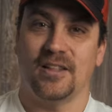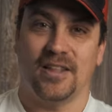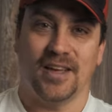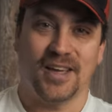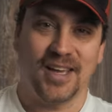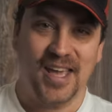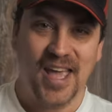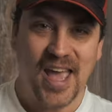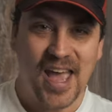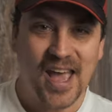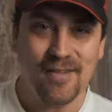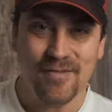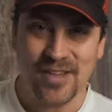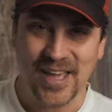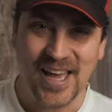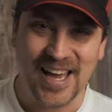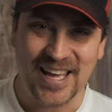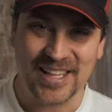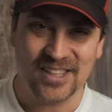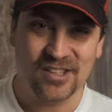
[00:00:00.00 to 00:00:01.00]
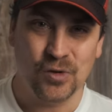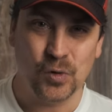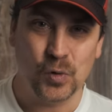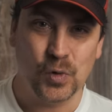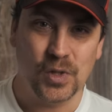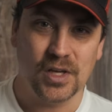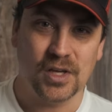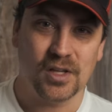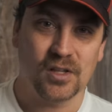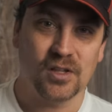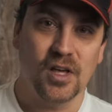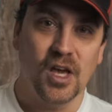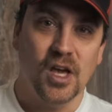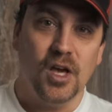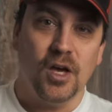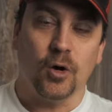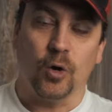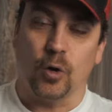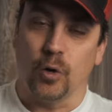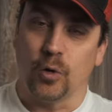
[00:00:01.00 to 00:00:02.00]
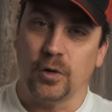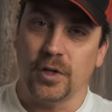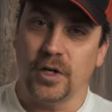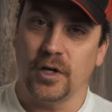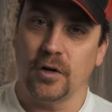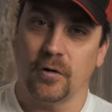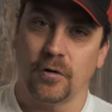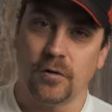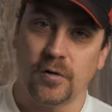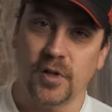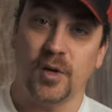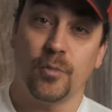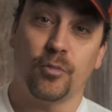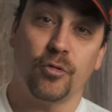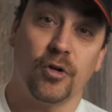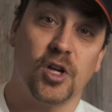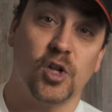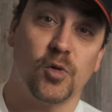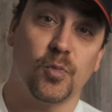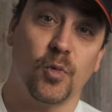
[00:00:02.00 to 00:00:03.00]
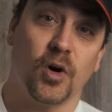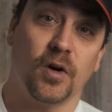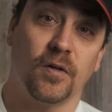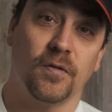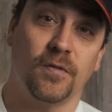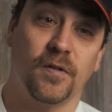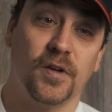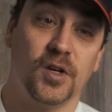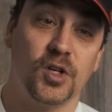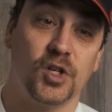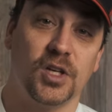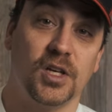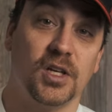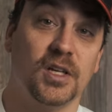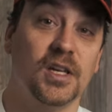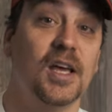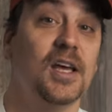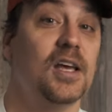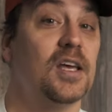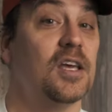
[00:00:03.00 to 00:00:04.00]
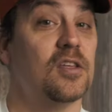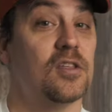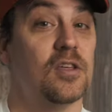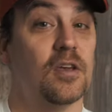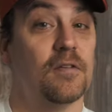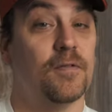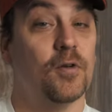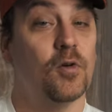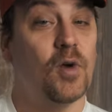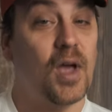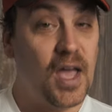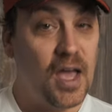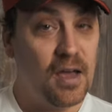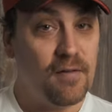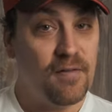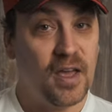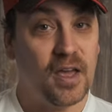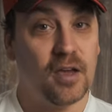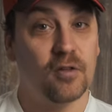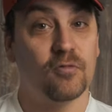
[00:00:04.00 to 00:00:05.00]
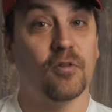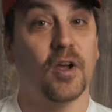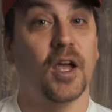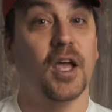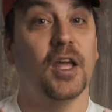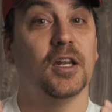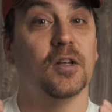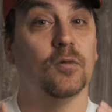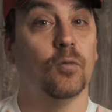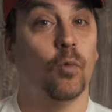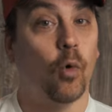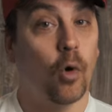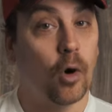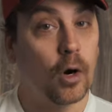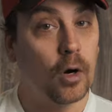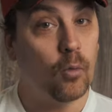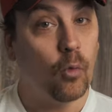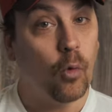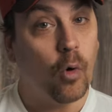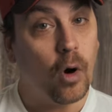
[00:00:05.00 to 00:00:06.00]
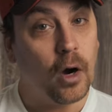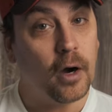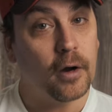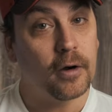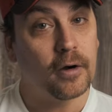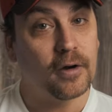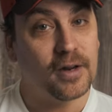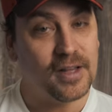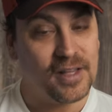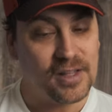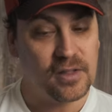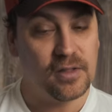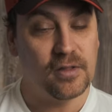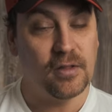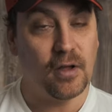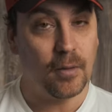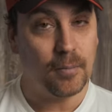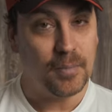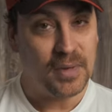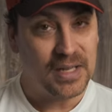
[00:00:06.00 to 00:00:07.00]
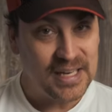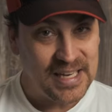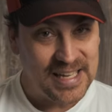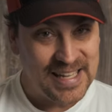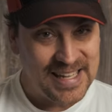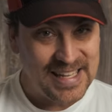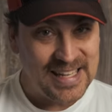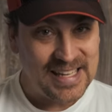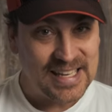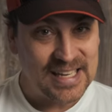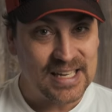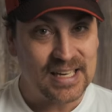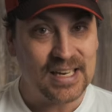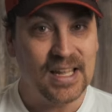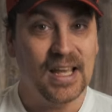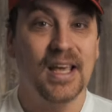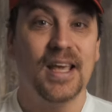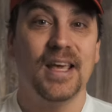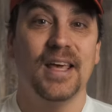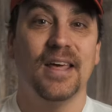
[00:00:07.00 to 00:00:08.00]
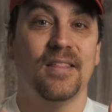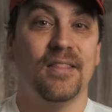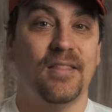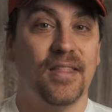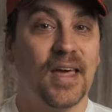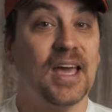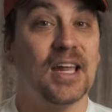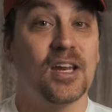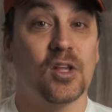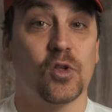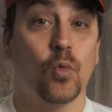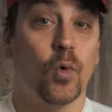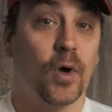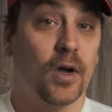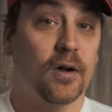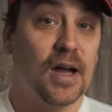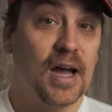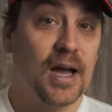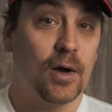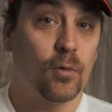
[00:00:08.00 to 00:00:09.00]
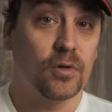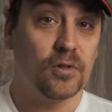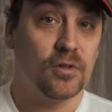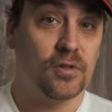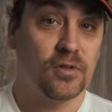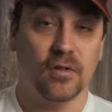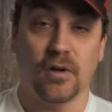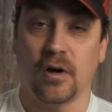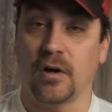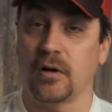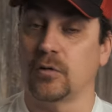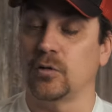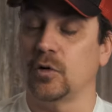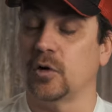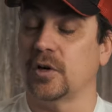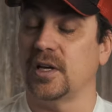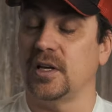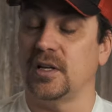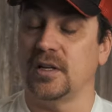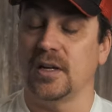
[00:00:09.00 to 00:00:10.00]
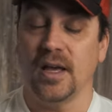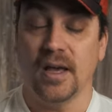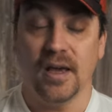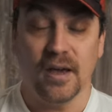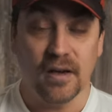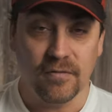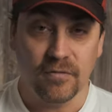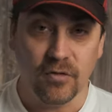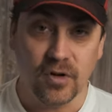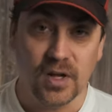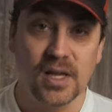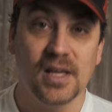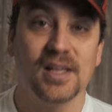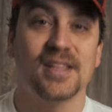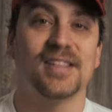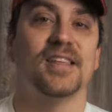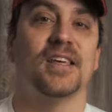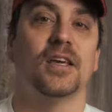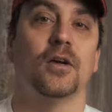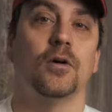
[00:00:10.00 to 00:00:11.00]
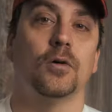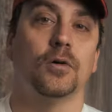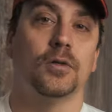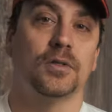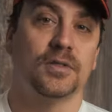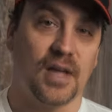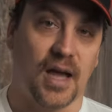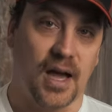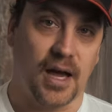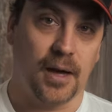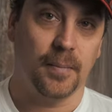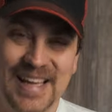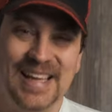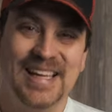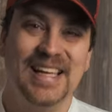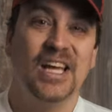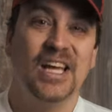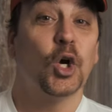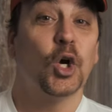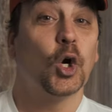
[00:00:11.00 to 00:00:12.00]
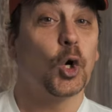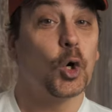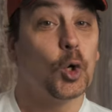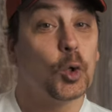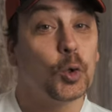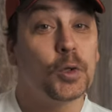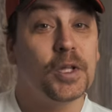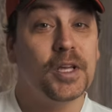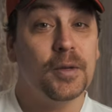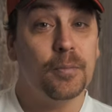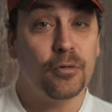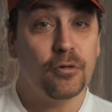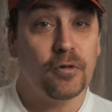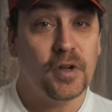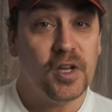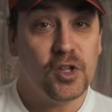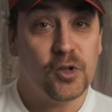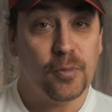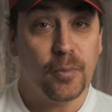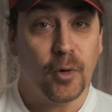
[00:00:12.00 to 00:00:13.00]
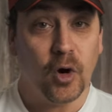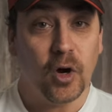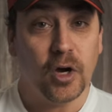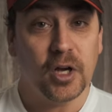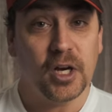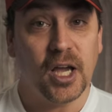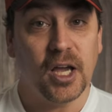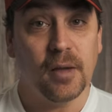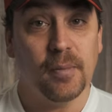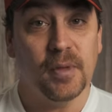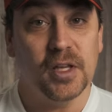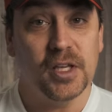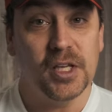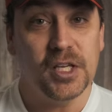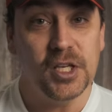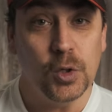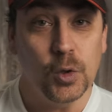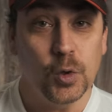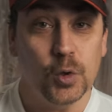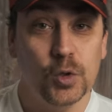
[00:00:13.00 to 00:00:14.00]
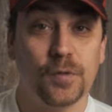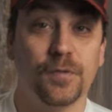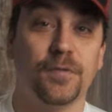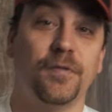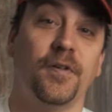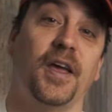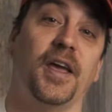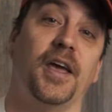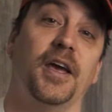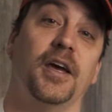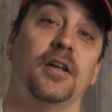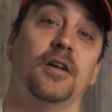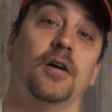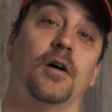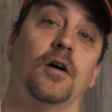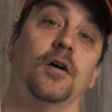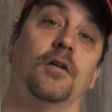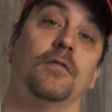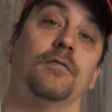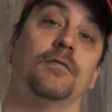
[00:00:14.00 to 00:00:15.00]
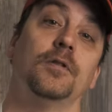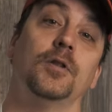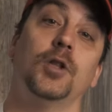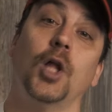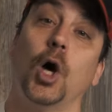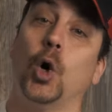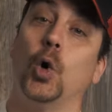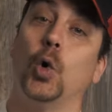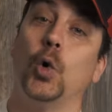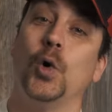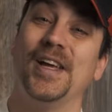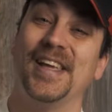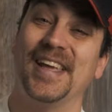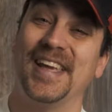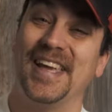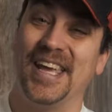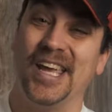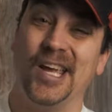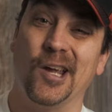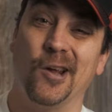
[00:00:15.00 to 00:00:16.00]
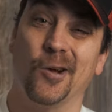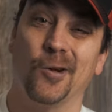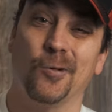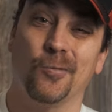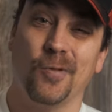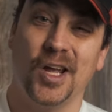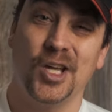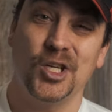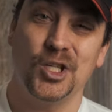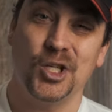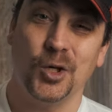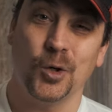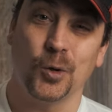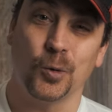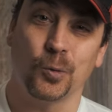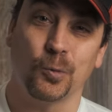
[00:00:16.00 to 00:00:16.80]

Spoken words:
of the caveat to this early pre-spawn fishing, is if you have had rain and warm water is dumping in, that is where I would start looking every single time. Early pre-spawn, I'm a huge fan of low gear ratio